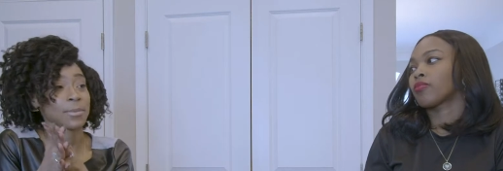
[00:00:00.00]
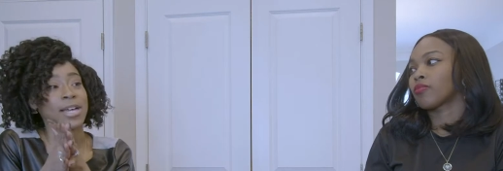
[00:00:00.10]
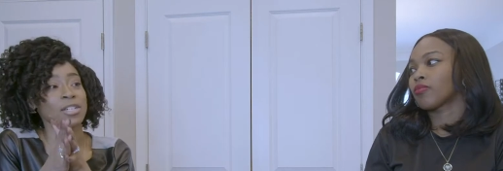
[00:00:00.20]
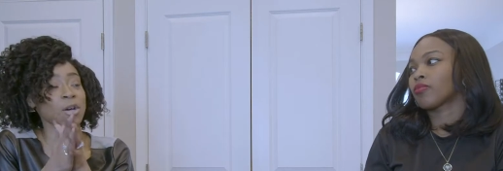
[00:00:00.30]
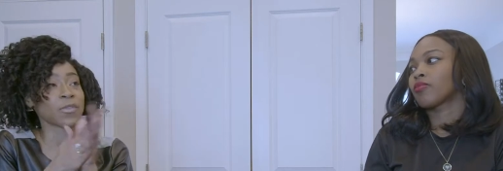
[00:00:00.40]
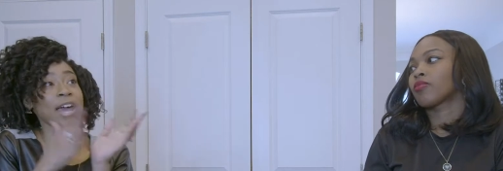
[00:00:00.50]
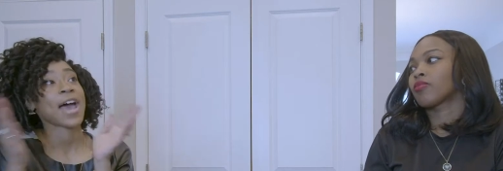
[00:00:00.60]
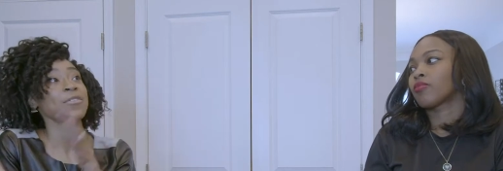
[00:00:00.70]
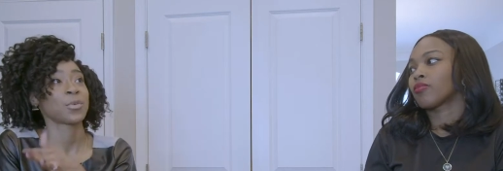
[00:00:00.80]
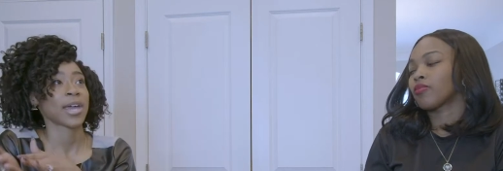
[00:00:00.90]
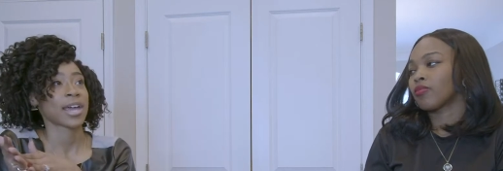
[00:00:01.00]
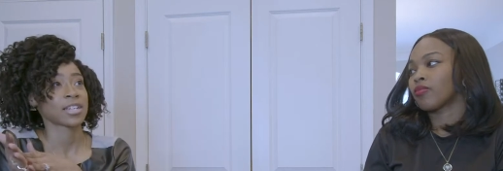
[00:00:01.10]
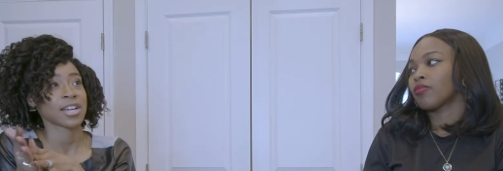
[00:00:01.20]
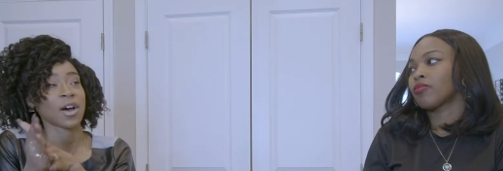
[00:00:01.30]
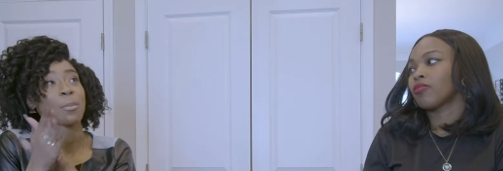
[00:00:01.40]
Speaker 1: up catching COVID after we
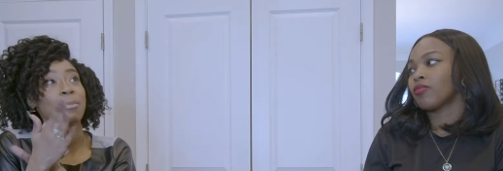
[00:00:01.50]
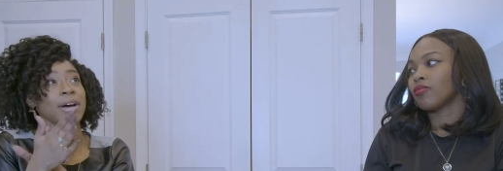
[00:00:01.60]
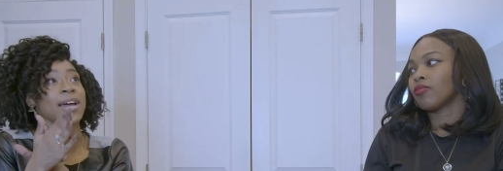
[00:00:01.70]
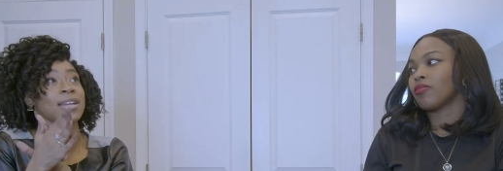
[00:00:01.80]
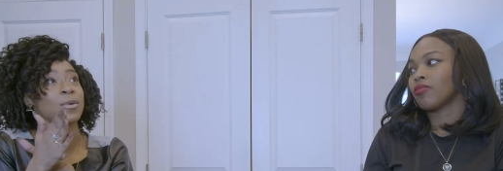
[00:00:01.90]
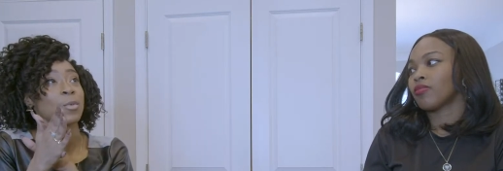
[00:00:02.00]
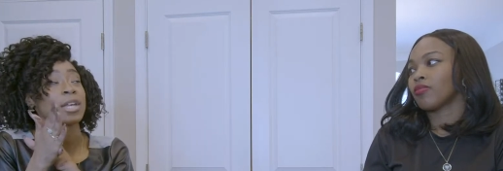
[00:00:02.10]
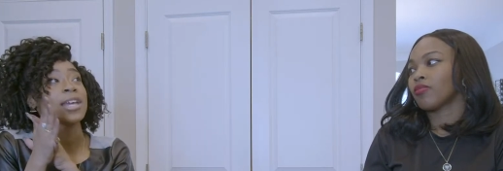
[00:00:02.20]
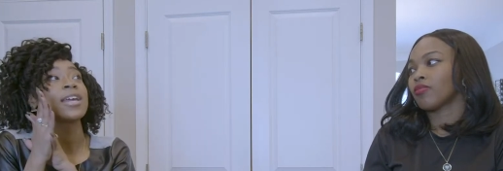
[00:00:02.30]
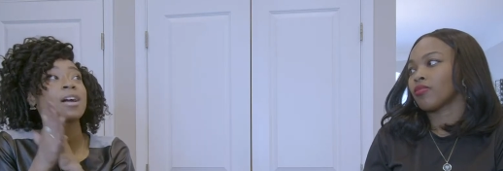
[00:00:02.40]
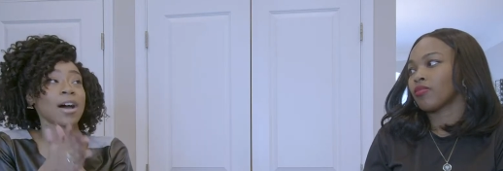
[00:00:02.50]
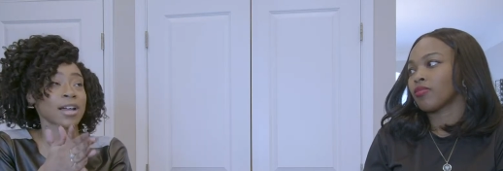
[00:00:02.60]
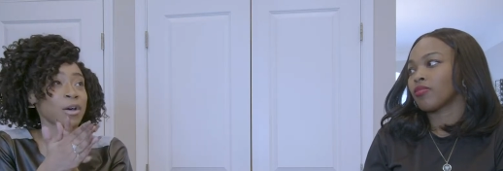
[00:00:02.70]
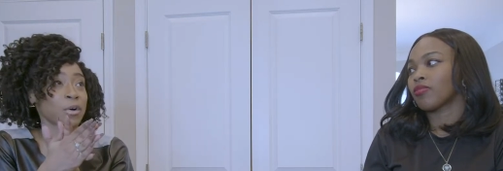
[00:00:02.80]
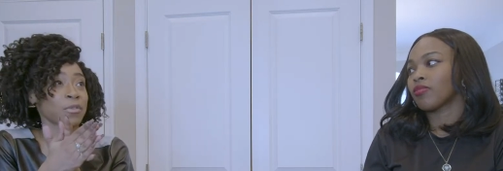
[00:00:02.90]
had a child. But when he
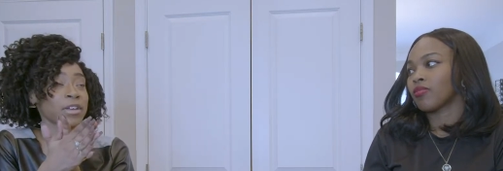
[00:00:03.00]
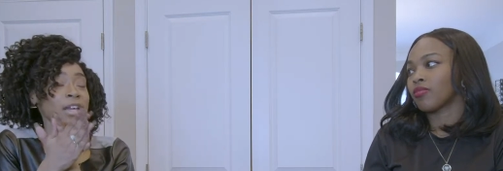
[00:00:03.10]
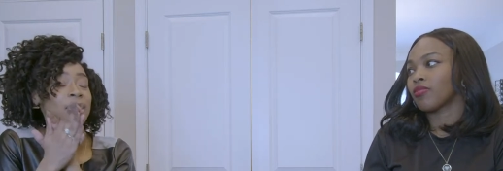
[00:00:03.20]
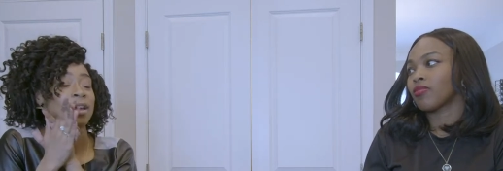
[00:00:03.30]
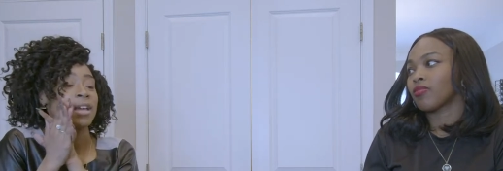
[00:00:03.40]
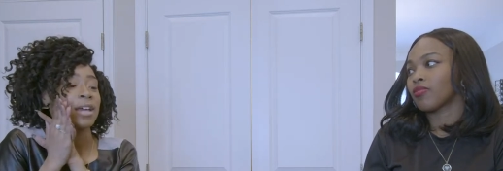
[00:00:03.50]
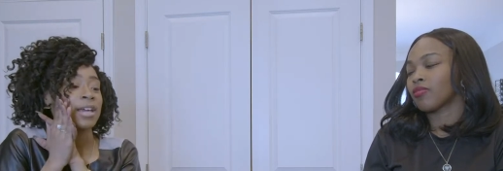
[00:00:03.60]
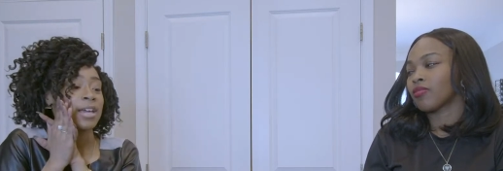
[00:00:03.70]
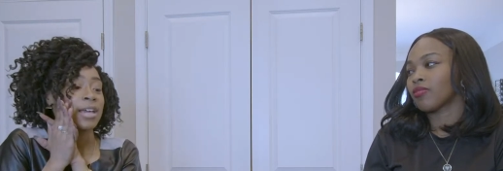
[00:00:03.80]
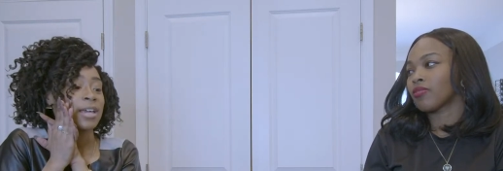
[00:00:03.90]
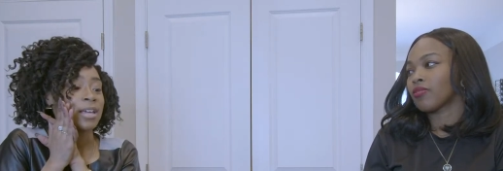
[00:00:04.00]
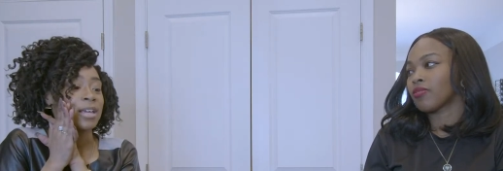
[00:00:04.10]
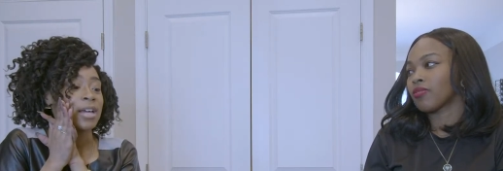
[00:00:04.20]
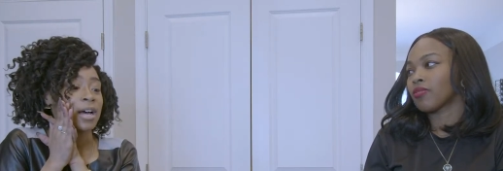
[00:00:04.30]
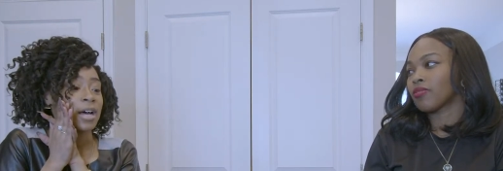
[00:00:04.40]
caught COVID,
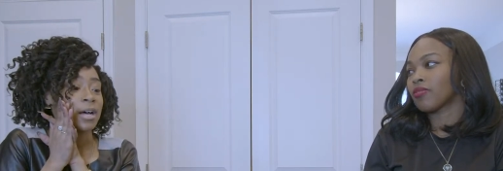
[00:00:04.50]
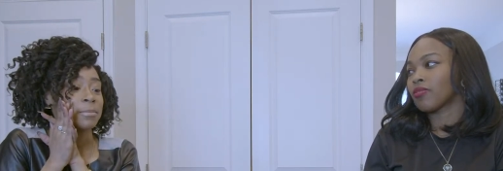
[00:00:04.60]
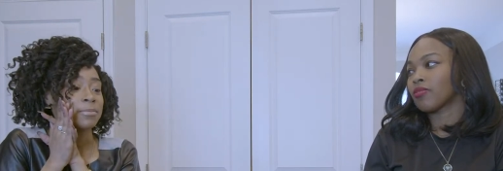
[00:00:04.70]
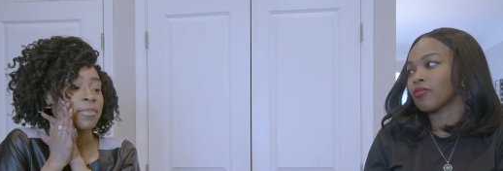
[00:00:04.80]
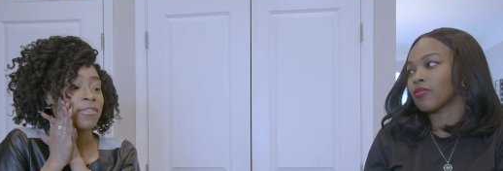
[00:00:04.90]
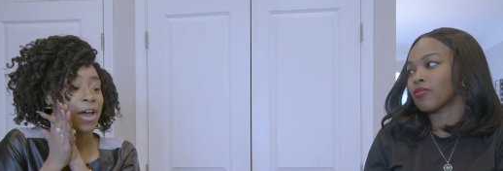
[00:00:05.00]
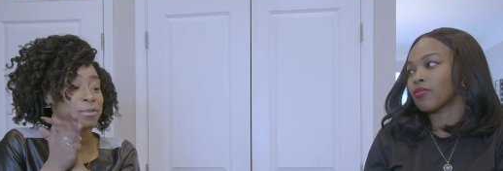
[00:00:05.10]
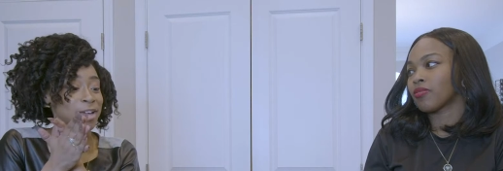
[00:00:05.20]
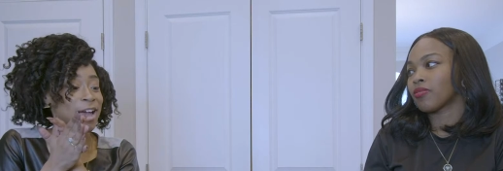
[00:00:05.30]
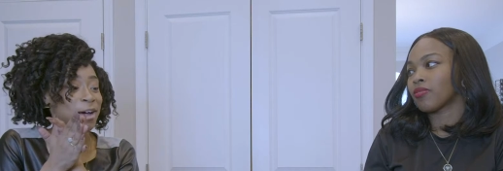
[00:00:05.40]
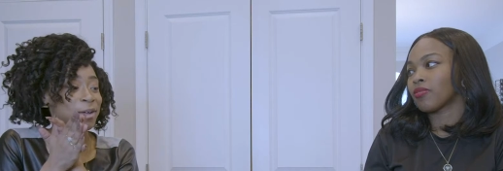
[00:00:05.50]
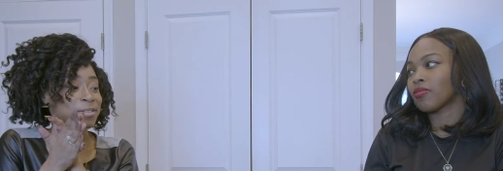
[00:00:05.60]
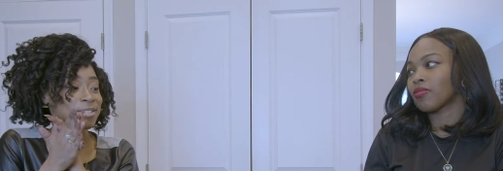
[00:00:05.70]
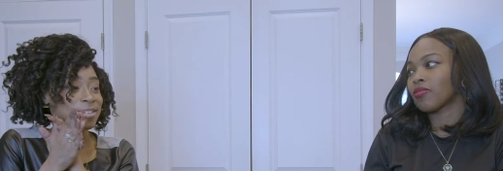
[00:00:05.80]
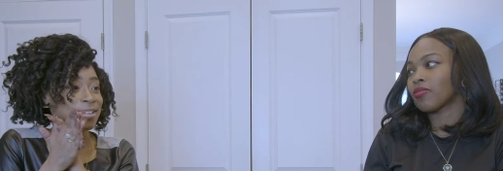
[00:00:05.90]
he um, found
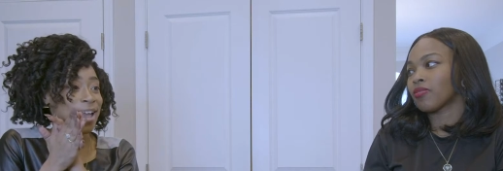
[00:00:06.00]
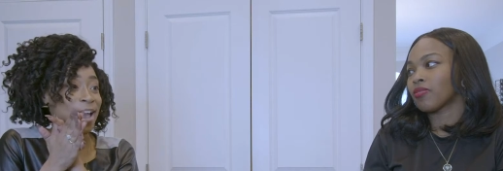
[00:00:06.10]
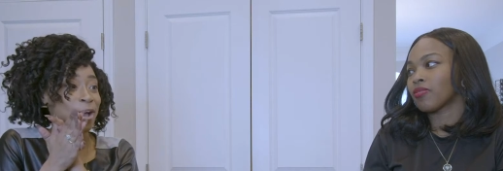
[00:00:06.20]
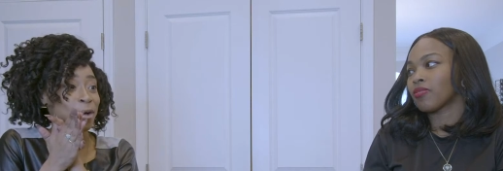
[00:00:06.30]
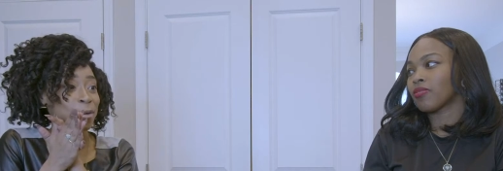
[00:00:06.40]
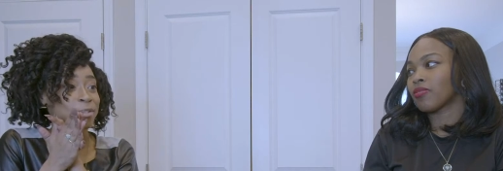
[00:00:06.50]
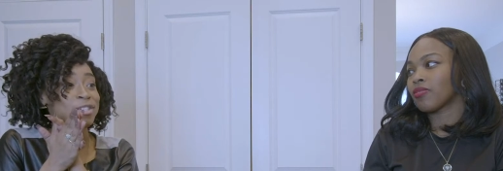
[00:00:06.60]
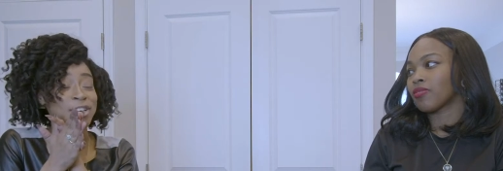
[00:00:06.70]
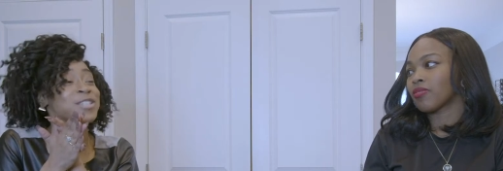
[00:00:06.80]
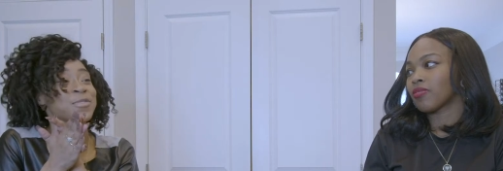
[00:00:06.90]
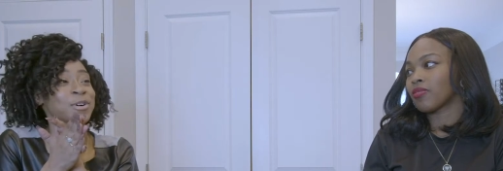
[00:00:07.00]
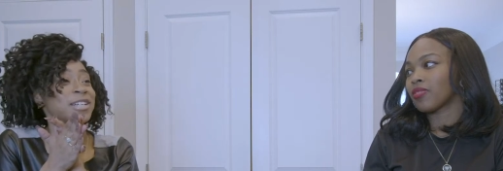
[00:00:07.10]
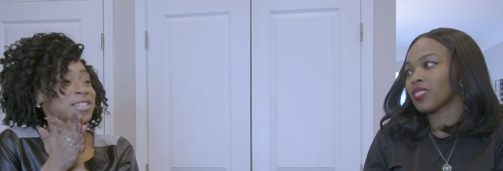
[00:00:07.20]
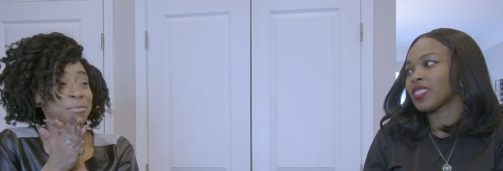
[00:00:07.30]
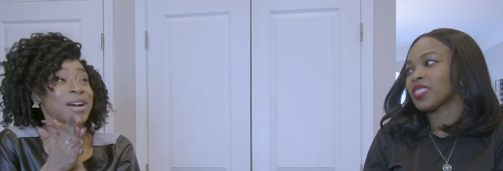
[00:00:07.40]
out how
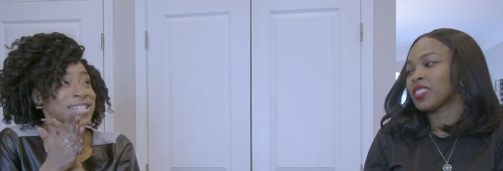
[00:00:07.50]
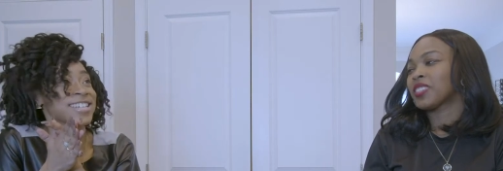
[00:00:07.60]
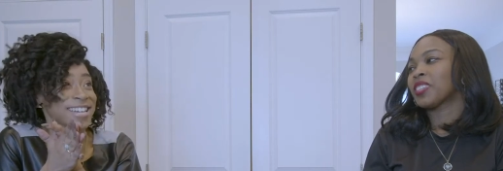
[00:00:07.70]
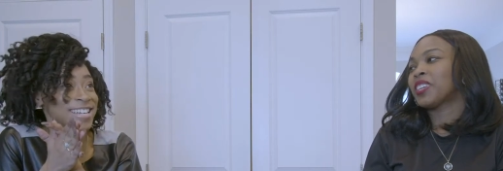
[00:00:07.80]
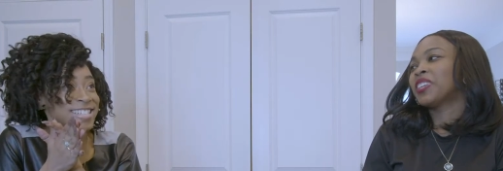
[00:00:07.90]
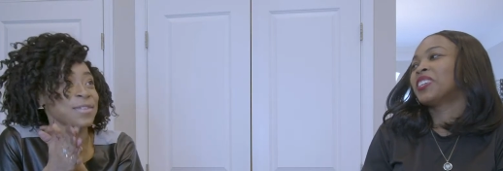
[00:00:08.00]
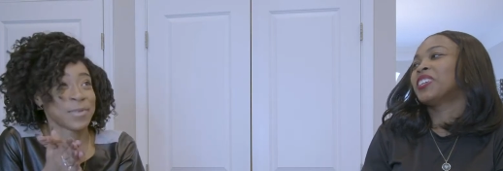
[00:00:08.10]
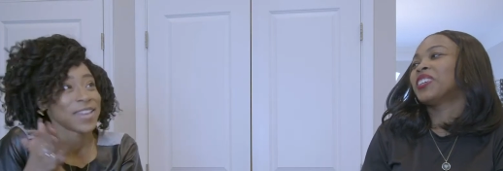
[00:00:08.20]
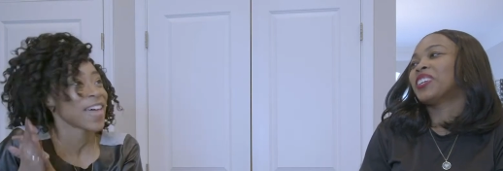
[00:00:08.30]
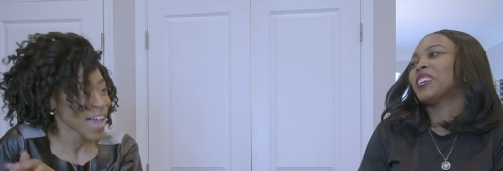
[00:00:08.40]
stressful and depressing it is to be in the